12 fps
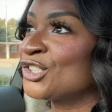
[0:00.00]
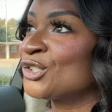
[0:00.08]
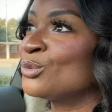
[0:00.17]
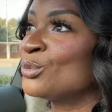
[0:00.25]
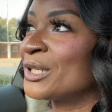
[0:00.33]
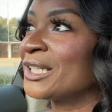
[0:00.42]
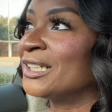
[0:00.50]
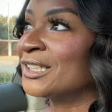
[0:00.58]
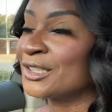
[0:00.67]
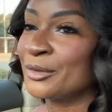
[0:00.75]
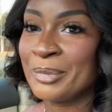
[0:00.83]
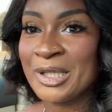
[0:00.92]
to what
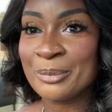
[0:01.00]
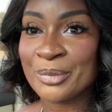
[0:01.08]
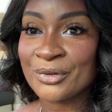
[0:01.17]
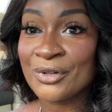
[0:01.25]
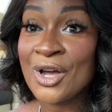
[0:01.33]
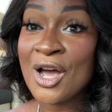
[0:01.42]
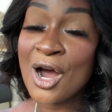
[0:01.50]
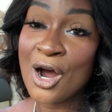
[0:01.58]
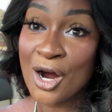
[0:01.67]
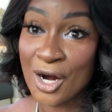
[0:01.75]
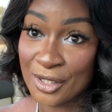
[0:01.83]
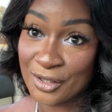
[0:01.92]
other people
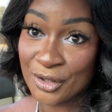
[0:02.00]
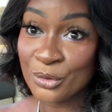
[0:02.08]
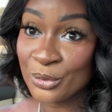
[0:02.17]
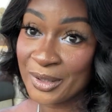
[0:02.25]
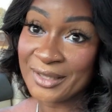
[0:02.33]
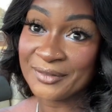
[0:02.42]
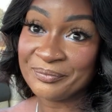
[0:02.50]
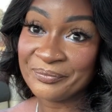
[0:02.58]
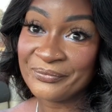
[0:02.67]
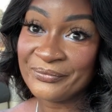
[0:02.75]
are doing.